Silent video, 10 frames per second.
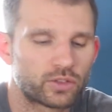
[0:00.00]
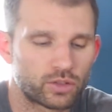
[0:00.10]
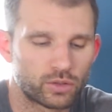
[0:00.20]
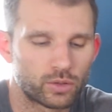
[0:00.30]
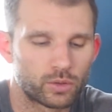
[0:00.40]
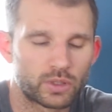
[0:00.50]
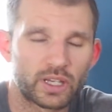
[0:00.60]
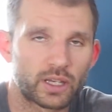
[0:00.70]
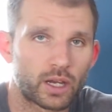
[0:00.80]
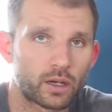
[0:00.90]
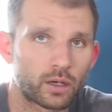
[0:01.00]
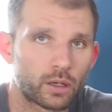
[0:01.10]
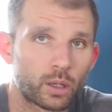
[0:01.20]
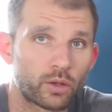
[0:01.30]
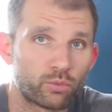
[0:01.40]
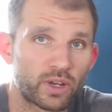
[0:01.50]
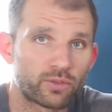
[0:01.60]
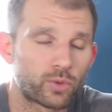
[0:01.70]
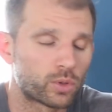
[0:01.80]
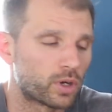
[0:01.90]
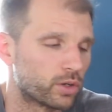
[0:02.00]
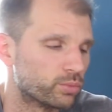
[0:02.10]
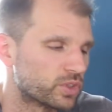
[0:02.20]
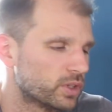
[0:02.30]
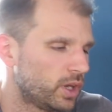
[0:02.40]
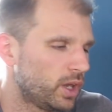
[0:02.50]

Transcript: to take care of my forearms.